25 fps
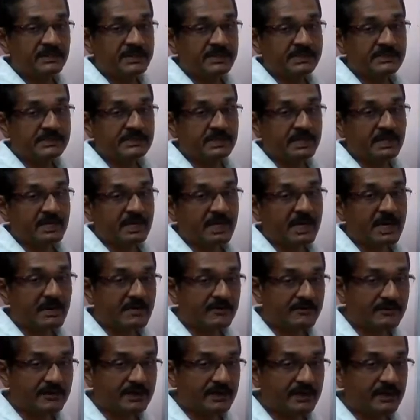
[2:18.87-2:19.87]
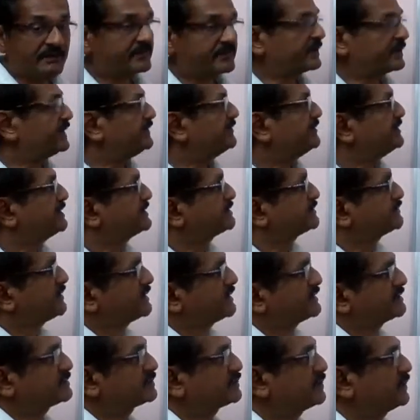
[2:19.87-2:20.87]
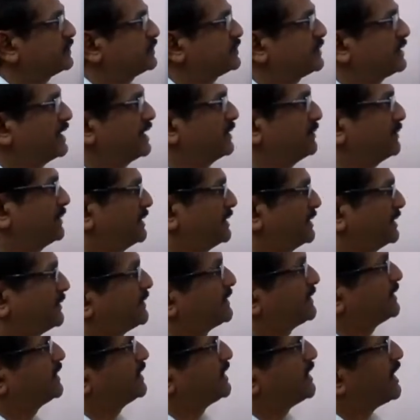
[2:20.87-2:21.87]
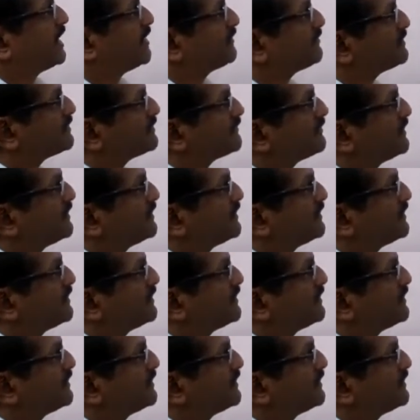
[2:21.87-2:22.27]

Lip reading: means after 5 years what is going to happen? After